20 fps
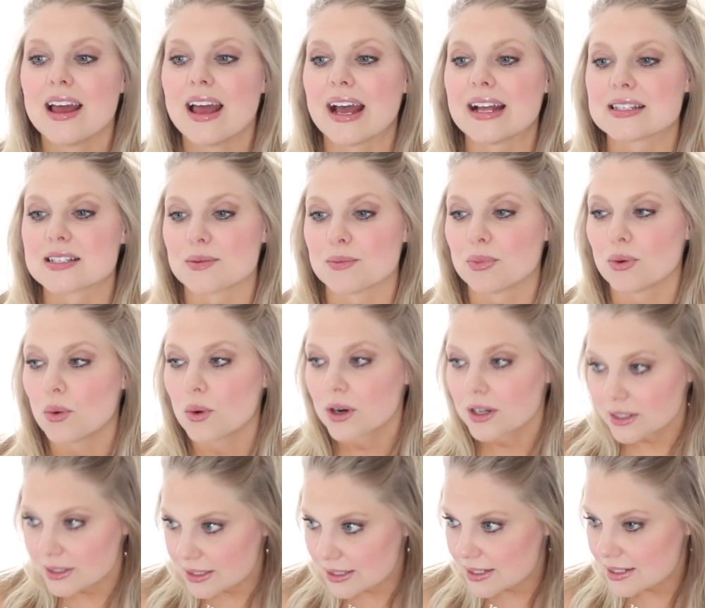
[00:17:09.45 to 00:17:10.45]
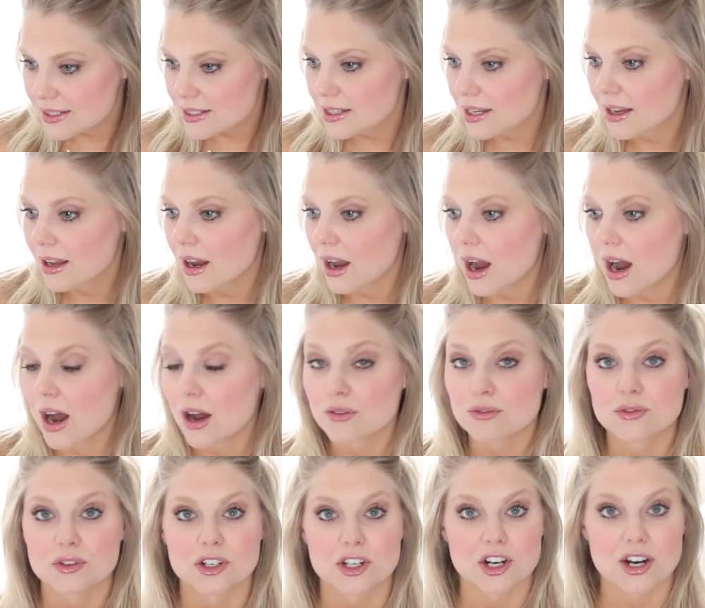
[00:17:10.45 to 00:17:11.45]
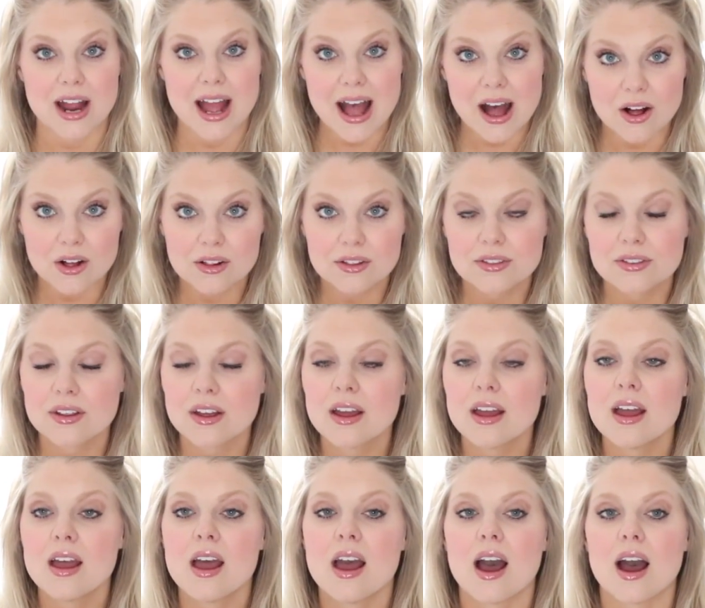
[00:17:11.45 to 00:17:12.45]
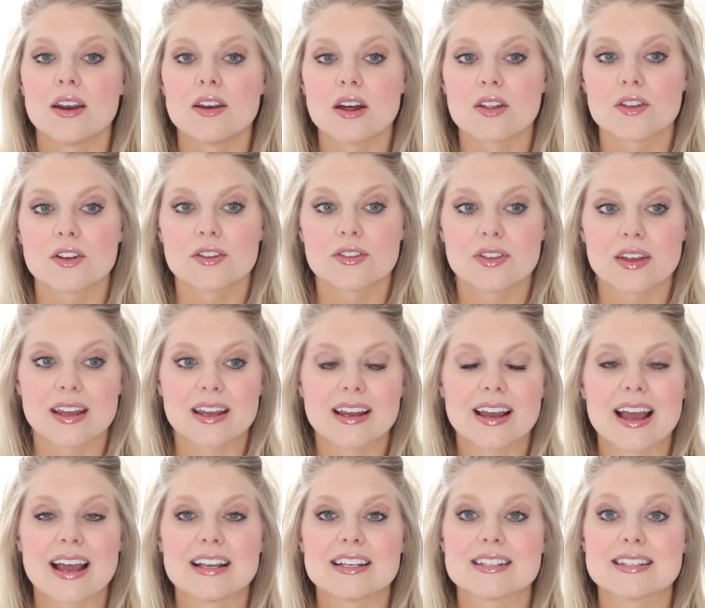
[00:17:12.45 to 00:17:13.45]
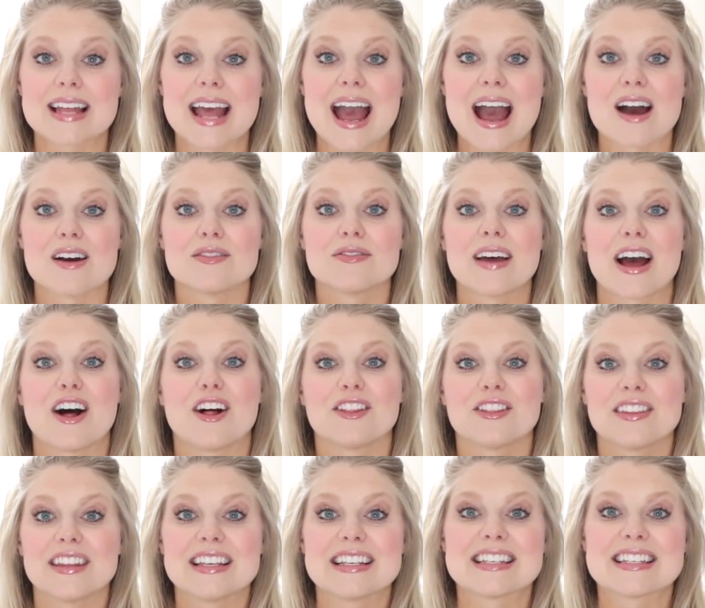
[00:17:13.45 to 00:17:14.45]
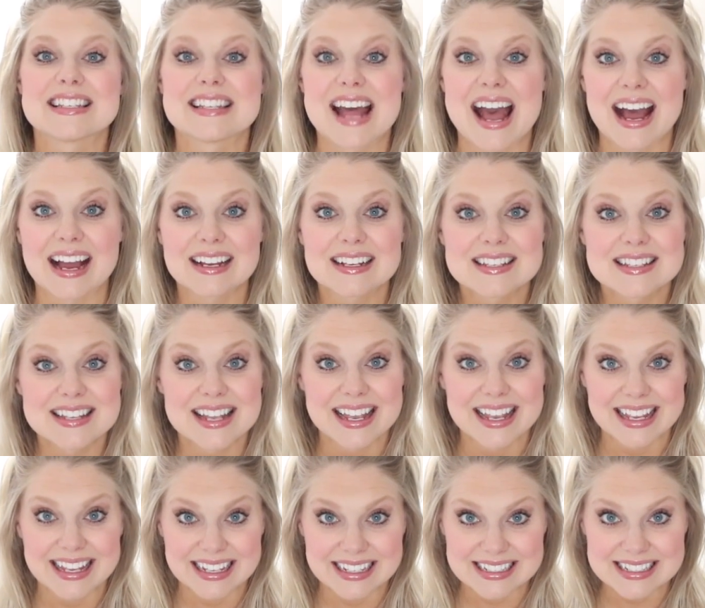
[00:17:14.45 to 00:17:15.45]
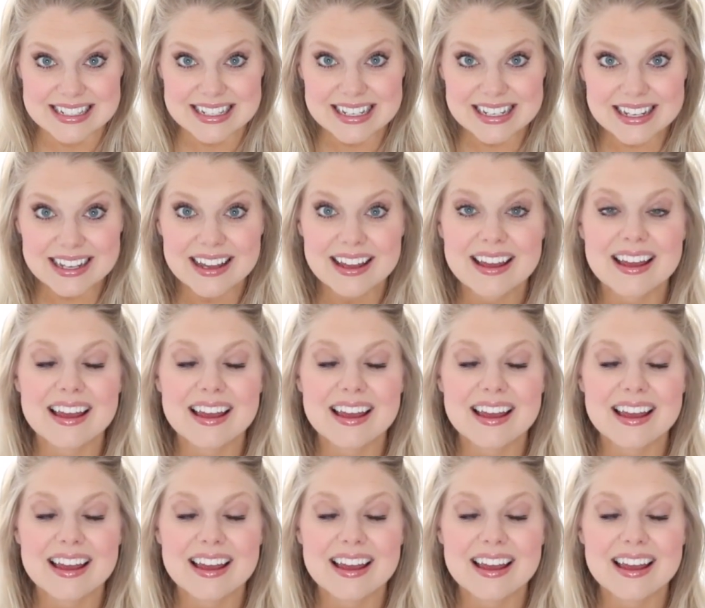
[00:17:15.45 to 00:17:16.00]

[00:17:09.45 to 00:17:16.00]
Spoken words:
It's important for your health. Another thing is to have healthy snacks handy